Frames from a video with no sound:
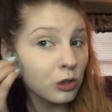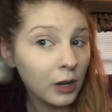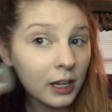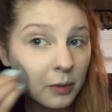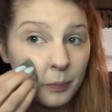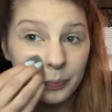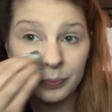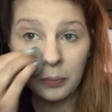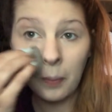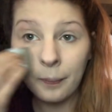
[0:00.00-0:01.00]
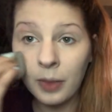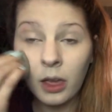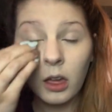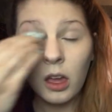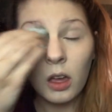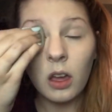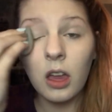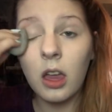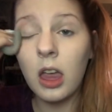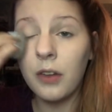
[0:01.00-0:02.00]
trick.
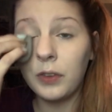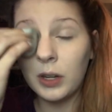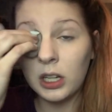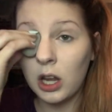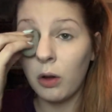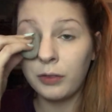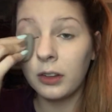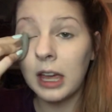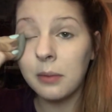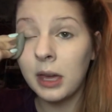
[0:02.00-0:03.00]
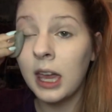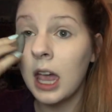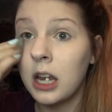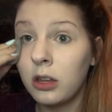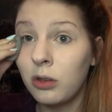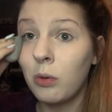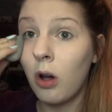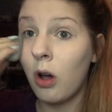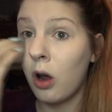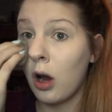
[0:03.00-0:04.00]
If you didn't know, if you're like me and
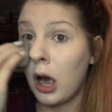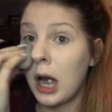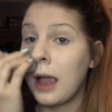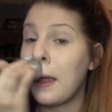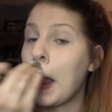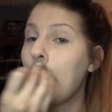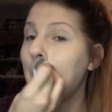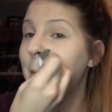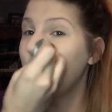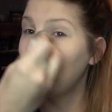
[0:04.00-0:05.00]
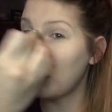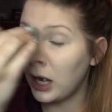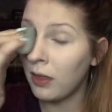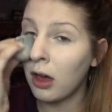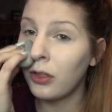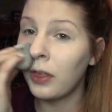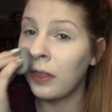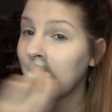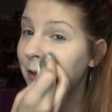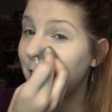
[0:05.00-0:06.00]
if you do anything other than
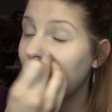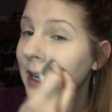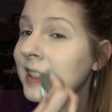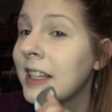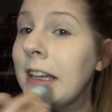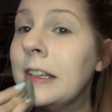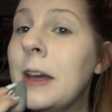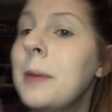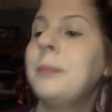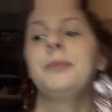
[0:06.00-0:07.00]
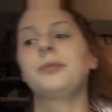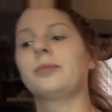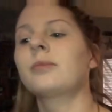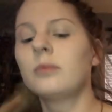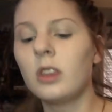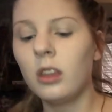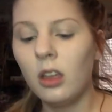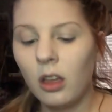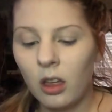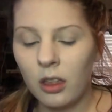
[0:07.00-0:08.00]
like the fairest skin tone,
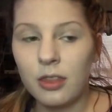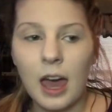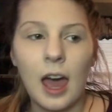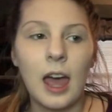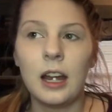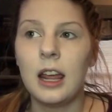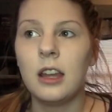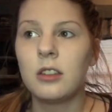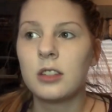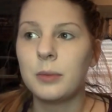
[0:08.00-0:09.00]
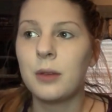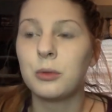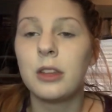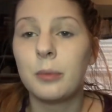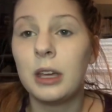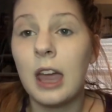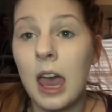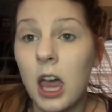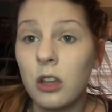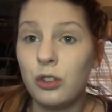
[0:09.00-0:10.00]
that it sometimes will either be
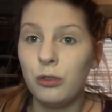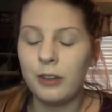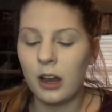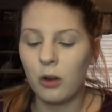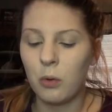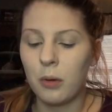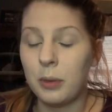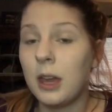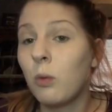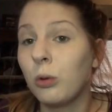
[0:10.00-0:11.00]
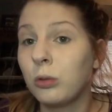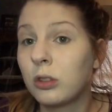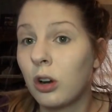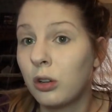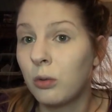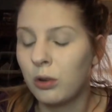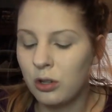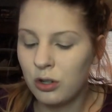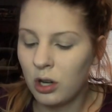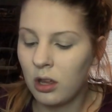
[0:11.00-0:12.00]
A, too fair, or B, will turn
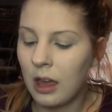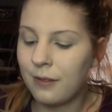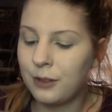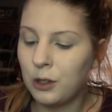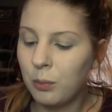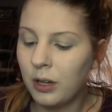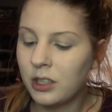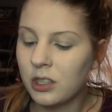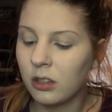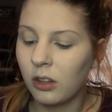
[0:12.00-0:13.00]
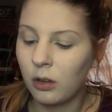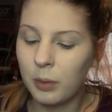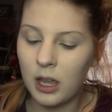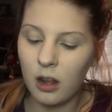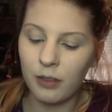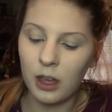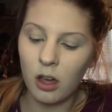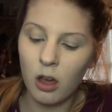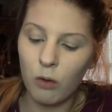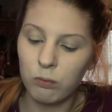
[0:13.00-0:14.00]
orange. If you put just a little bit of like
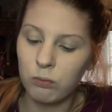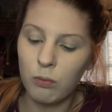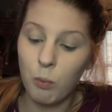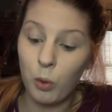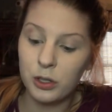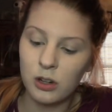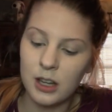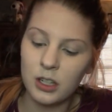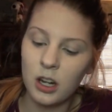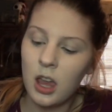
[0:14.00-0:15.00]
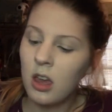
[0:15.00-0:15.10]
a moisturizer,